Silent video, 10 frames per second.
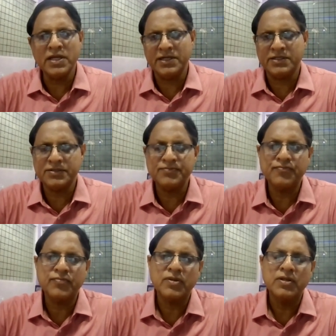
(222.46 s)
Right.
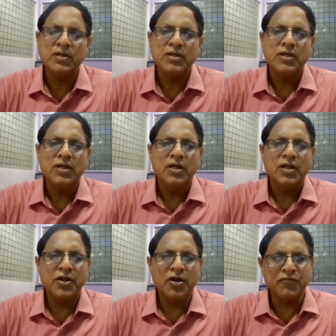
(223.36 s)

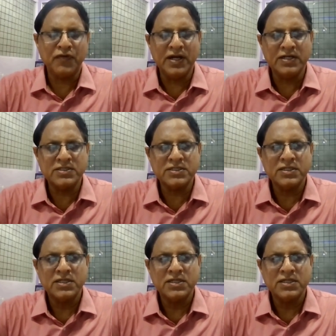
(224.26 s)
Now, friends,